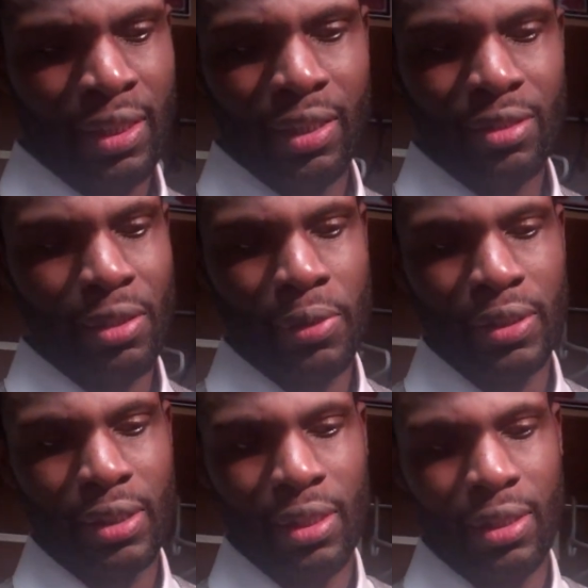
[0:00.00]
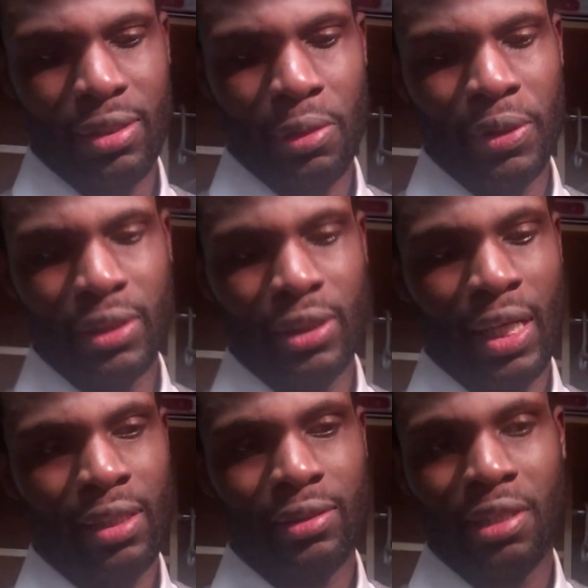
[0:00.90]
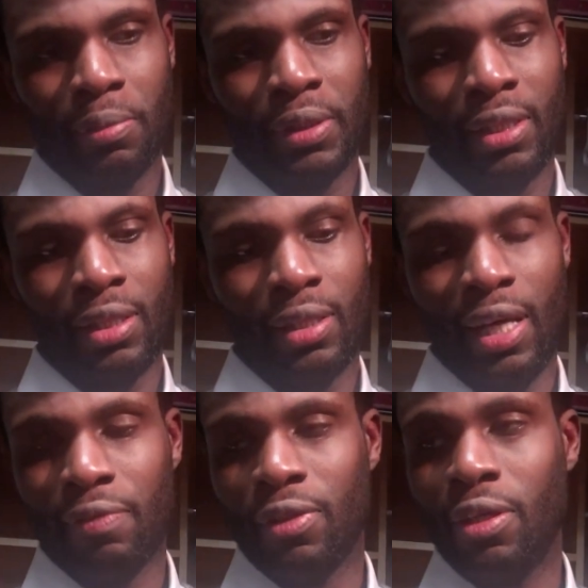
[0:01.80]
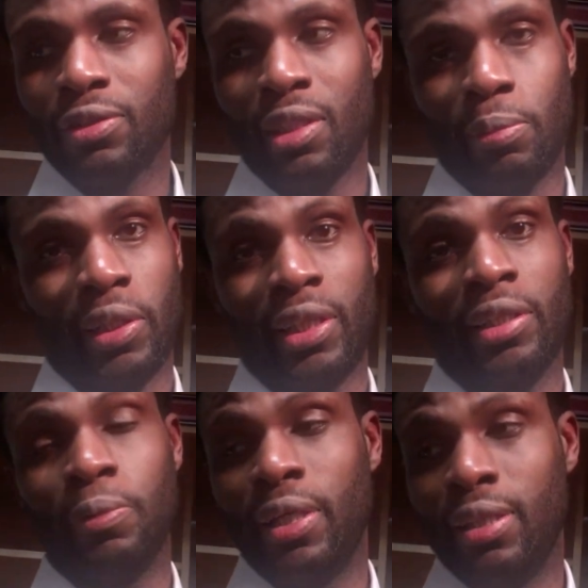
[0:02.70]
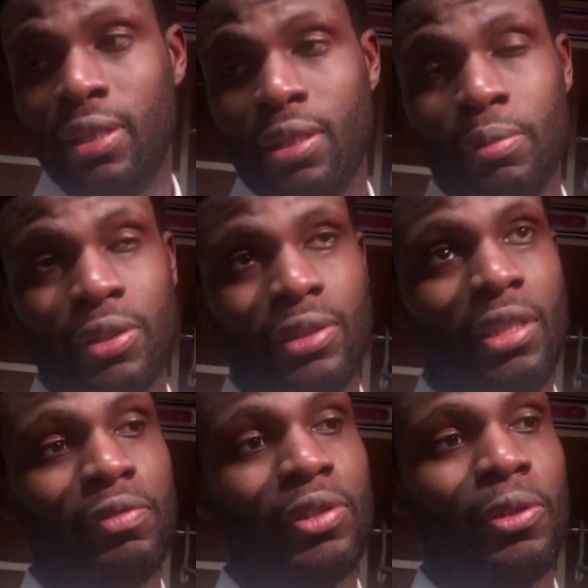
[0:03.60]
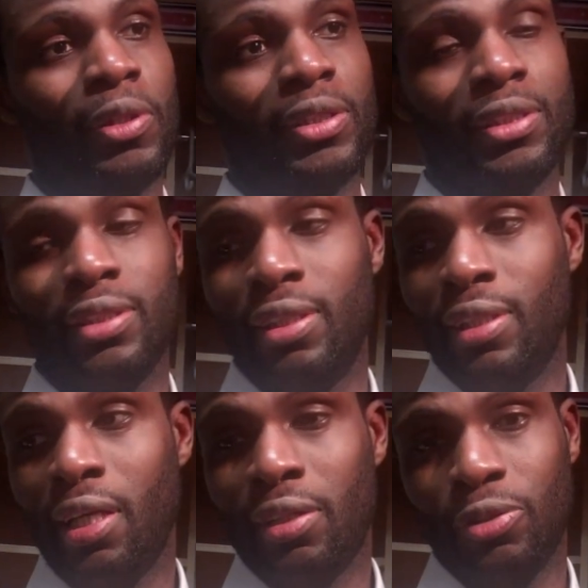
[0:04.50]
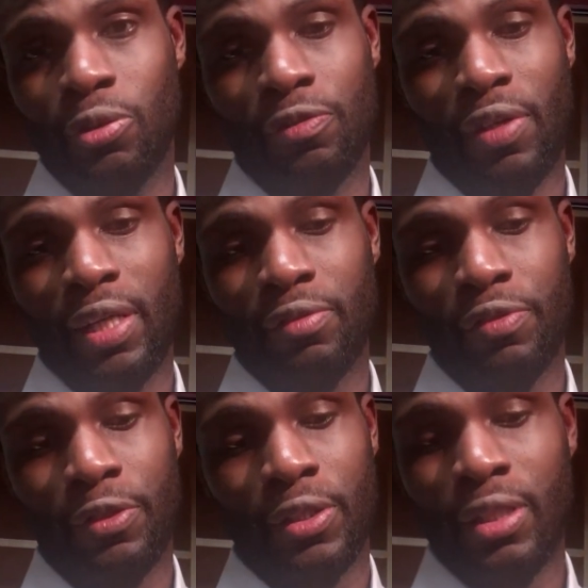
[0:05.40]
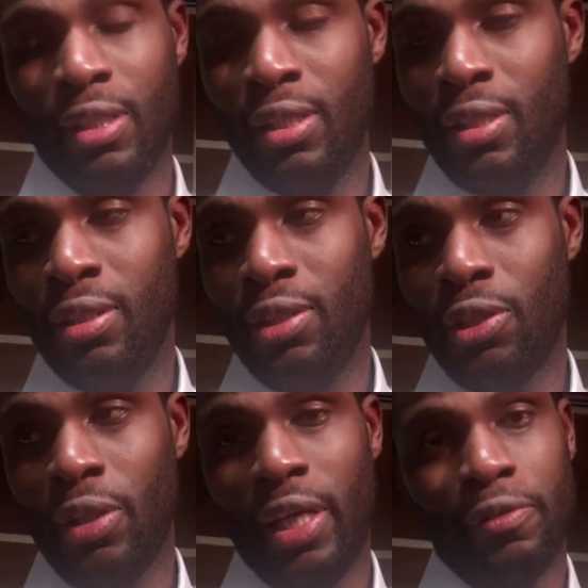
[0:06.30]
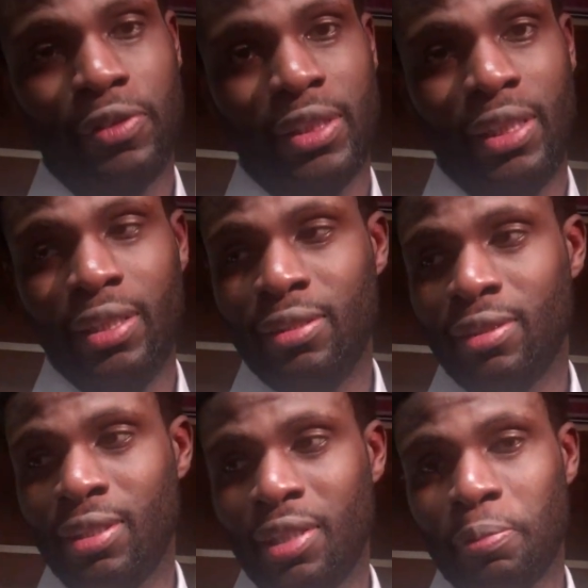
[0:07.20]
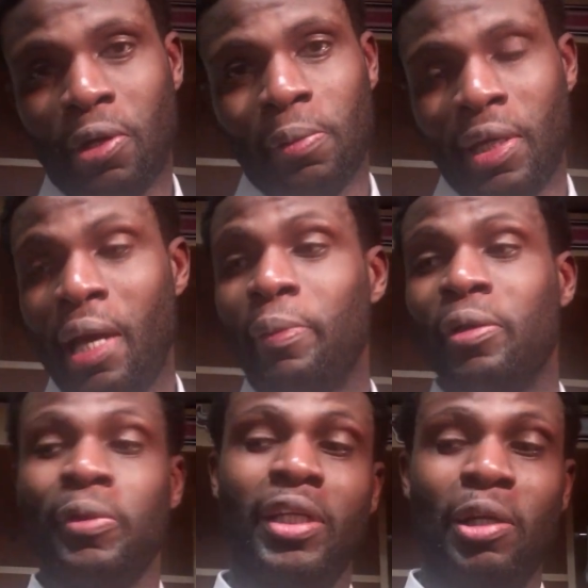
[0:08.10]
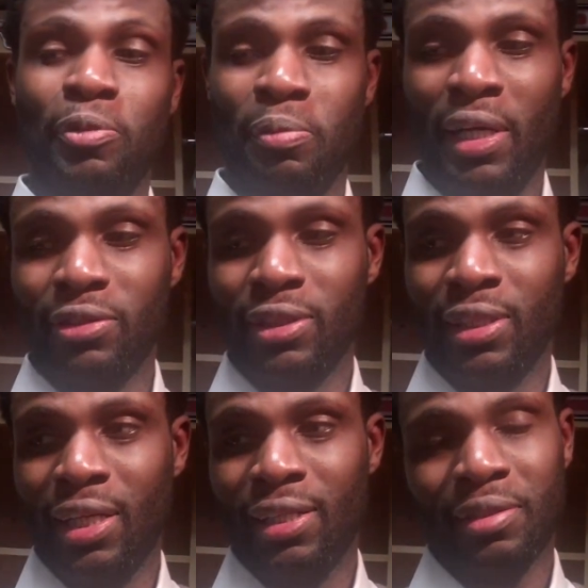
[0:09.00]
It's always a challenge coming after the start break anyway. Definitely wanted to see the Lakers who are fighting for the eighth seed, and they're probably happy if we help them out tonight.